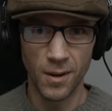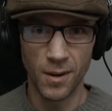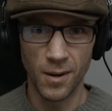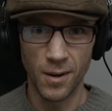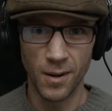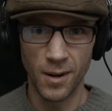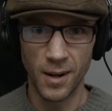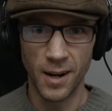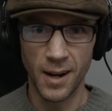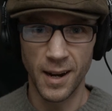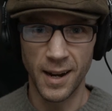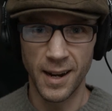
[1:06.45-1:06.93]

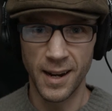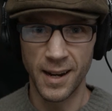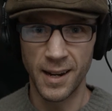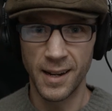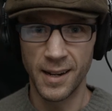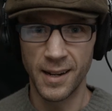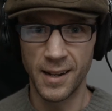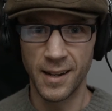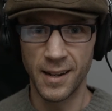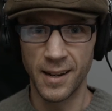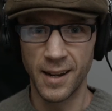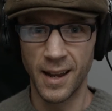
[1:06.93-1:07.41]

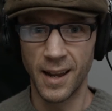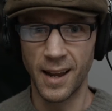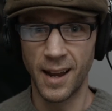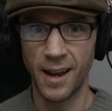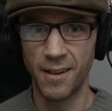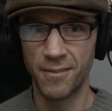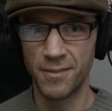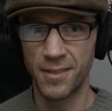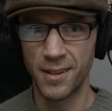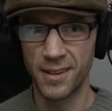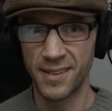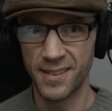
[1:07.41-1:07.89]
I
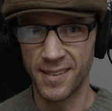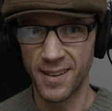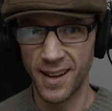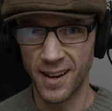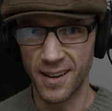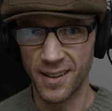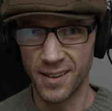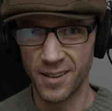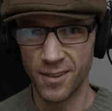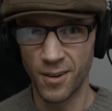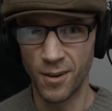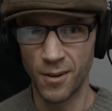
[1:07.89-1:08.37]
have the
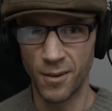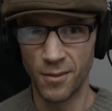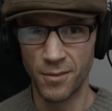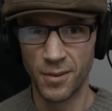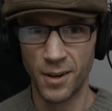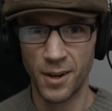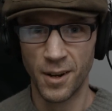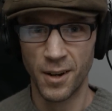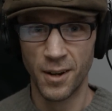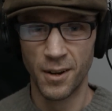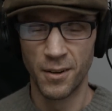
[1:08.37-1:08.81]
status of